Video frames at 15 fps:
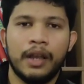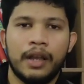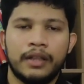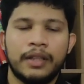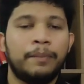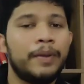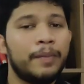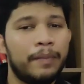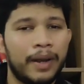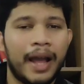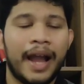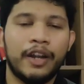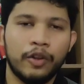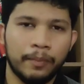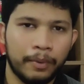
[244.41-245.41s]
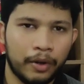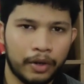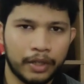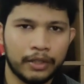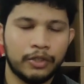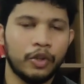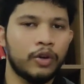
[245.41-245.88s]
the people had to
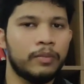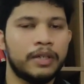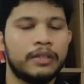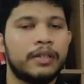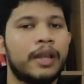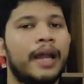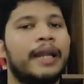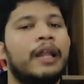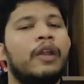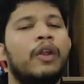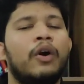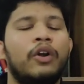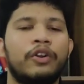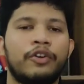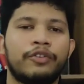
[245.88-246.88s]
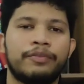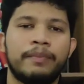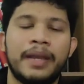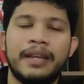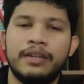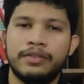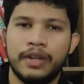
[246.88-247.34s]
protest so much, and a lot of
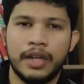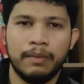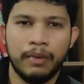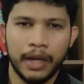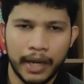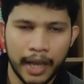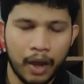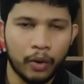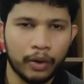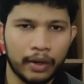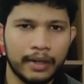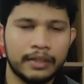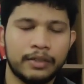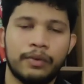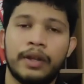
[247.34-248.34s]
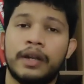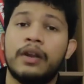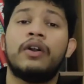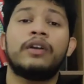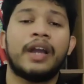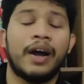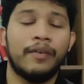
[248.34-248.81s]
mainstream media outlets were
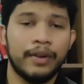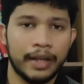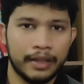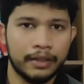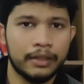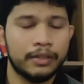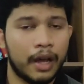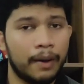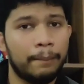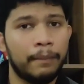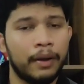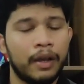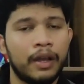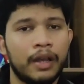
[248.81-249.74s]
not covering this up